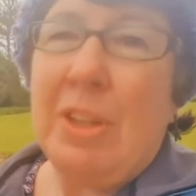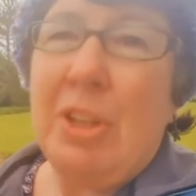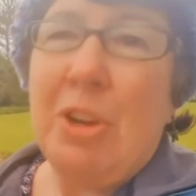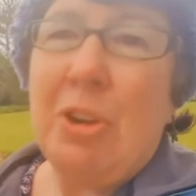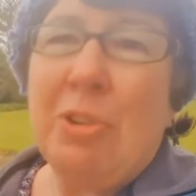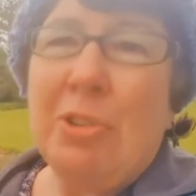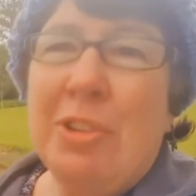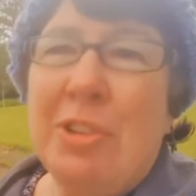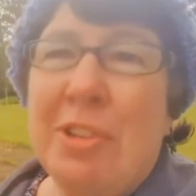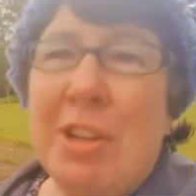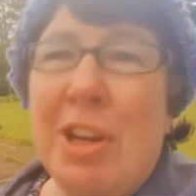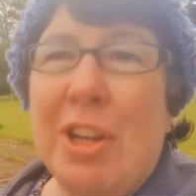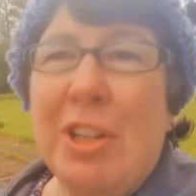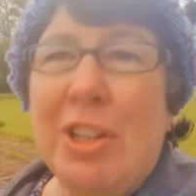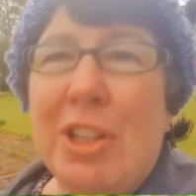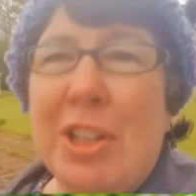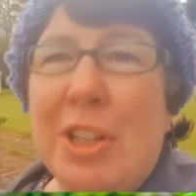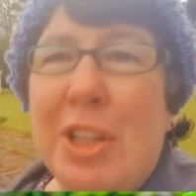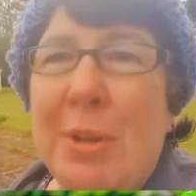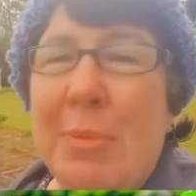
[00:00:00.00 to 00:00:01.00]
your
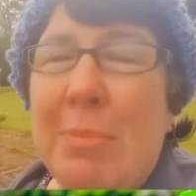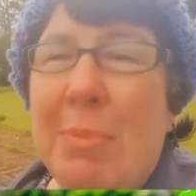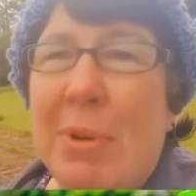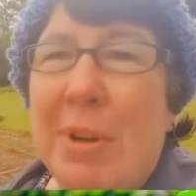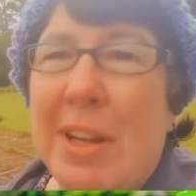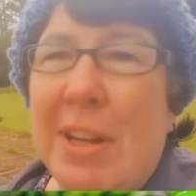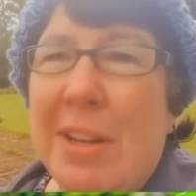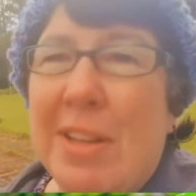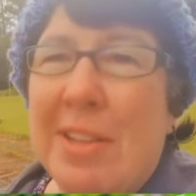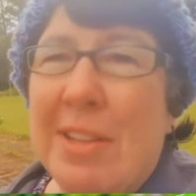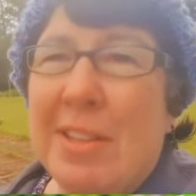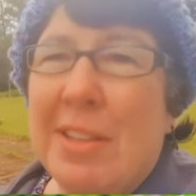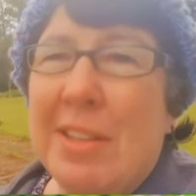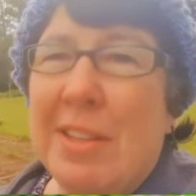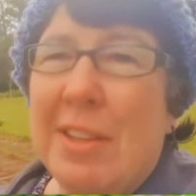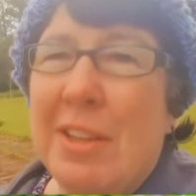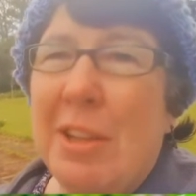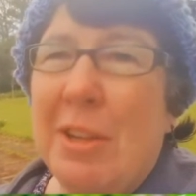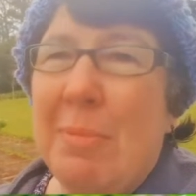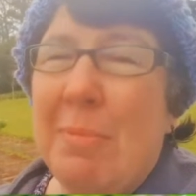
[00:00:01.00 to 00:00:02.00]
touch can bring
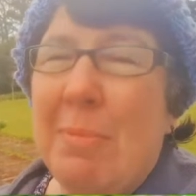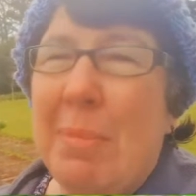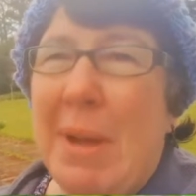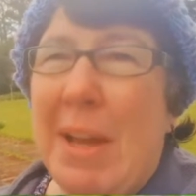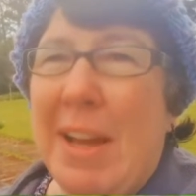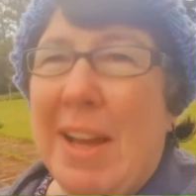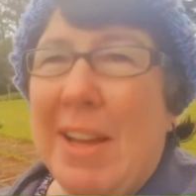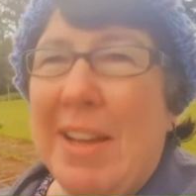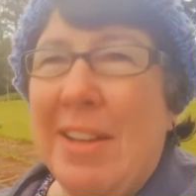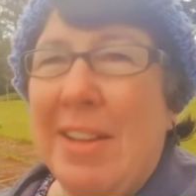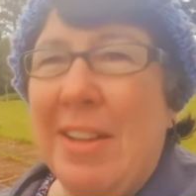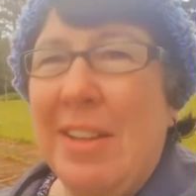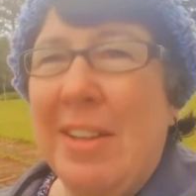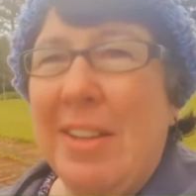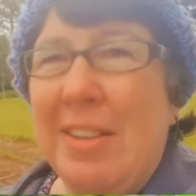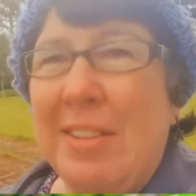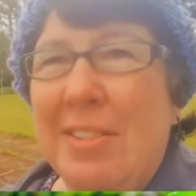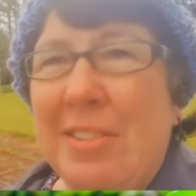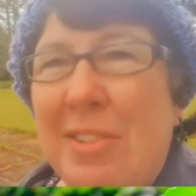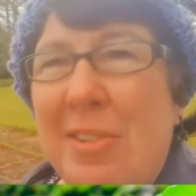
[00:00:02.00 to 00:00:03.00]
us back
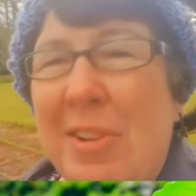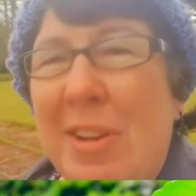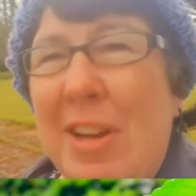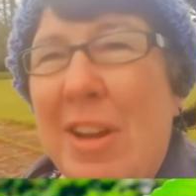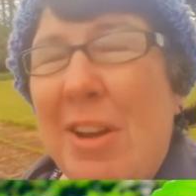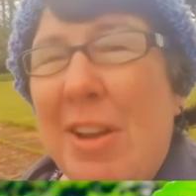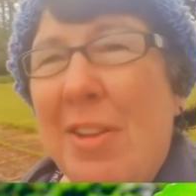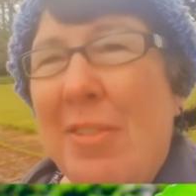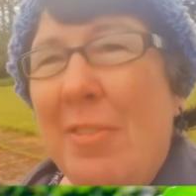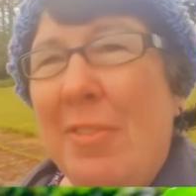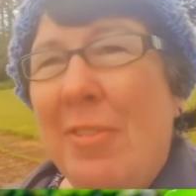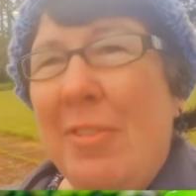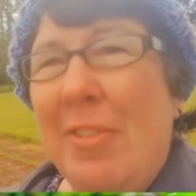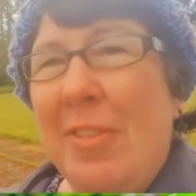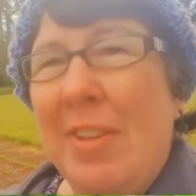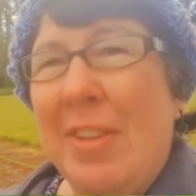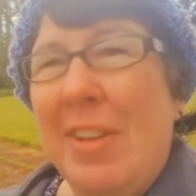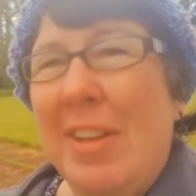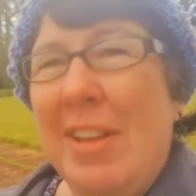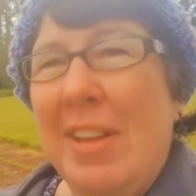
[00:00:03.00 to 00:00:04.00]
to
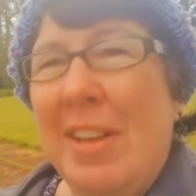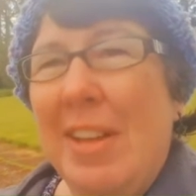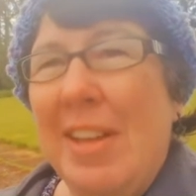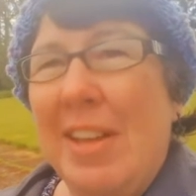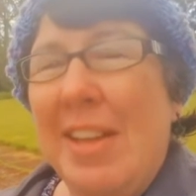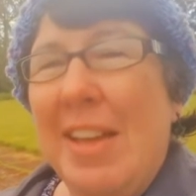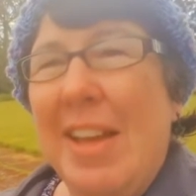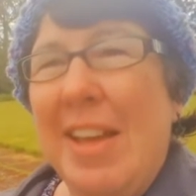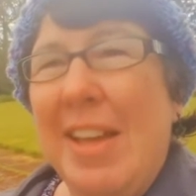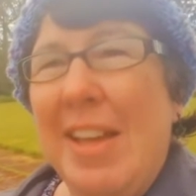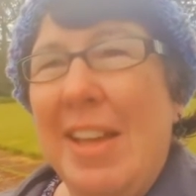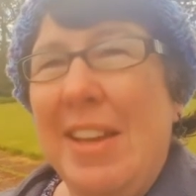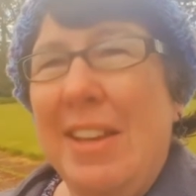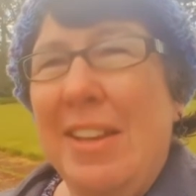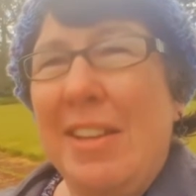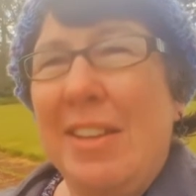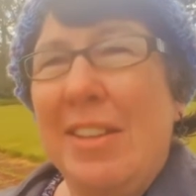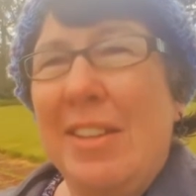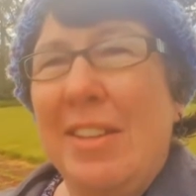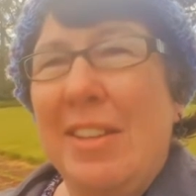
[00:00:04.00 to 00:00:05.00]
life
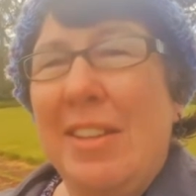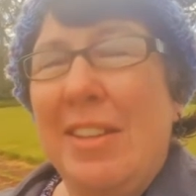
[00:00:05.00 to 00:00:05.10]
again.